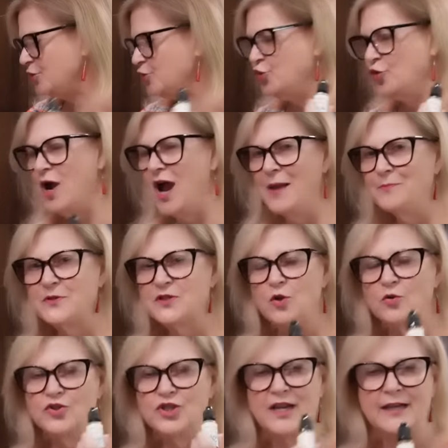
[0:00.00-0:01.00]
your drops.
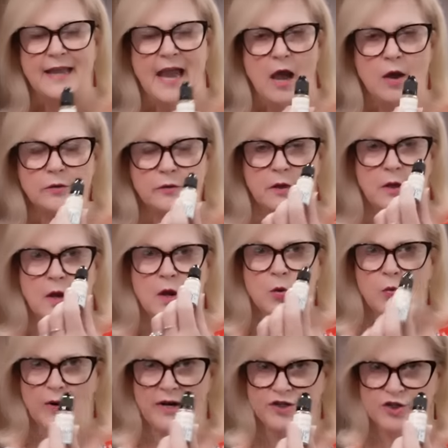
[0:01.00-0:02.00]
Go check out
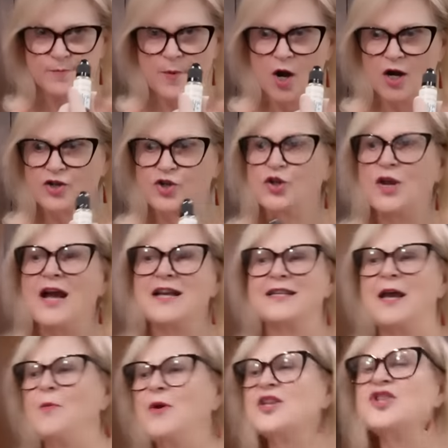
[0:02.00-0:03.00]
Rich March. You
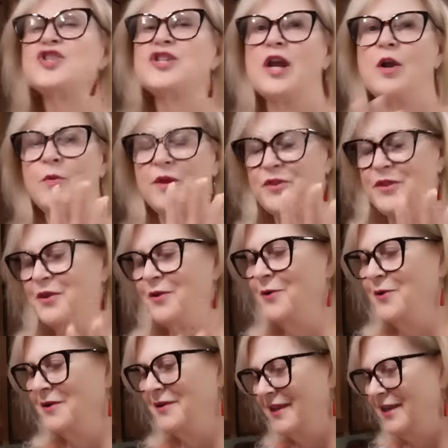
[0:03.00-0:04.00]
guys, I want to share with
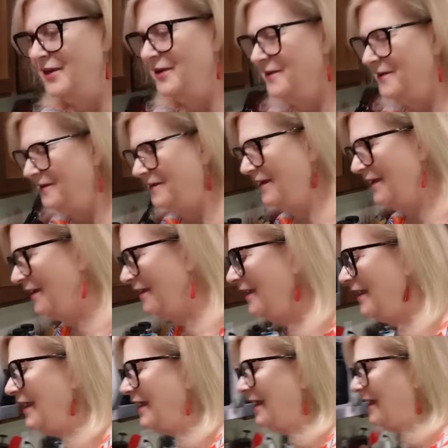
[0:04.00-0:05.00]
you here.
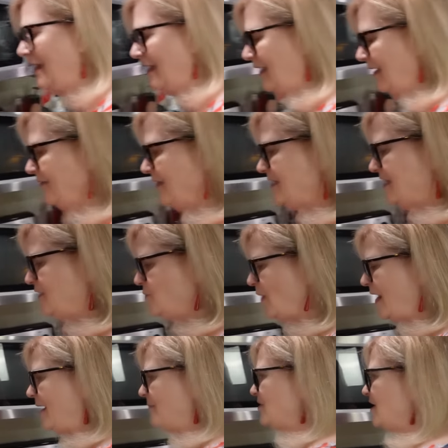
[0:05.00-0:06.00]
This is
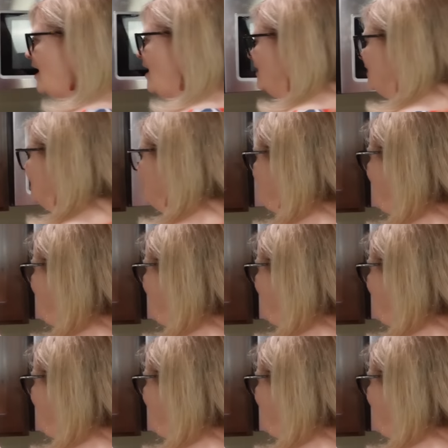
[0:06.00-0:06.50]
what I'm talking